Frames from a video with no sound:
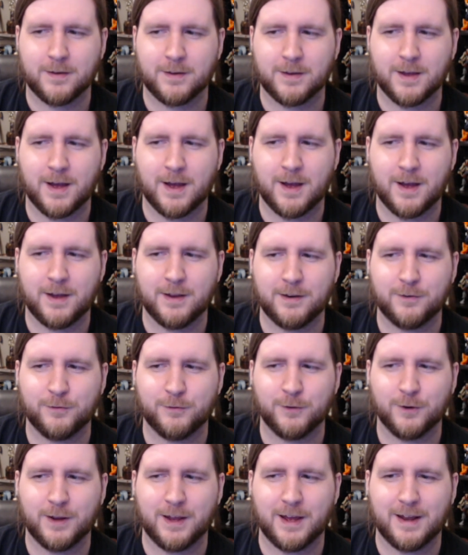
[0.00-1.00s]
kind of
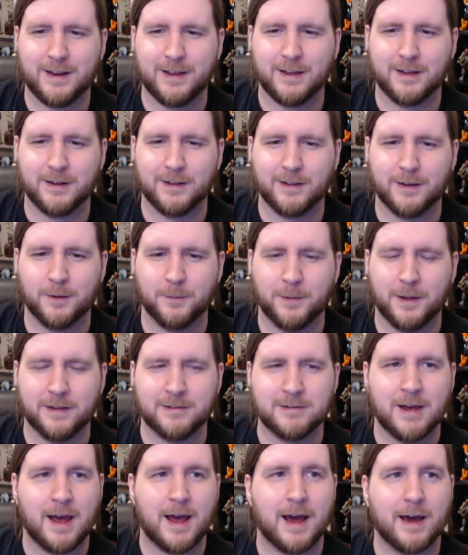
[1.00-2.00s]
forgetting it a little
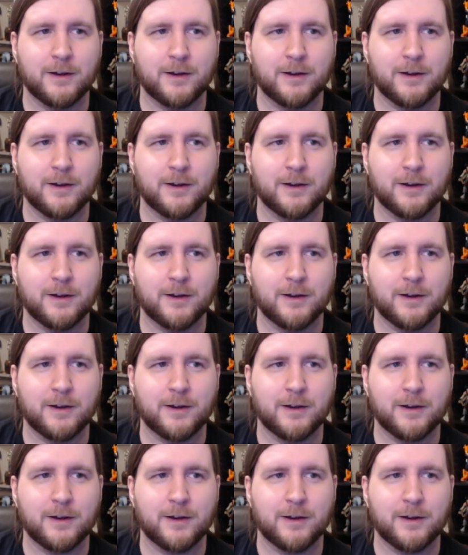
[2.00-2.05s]
bit.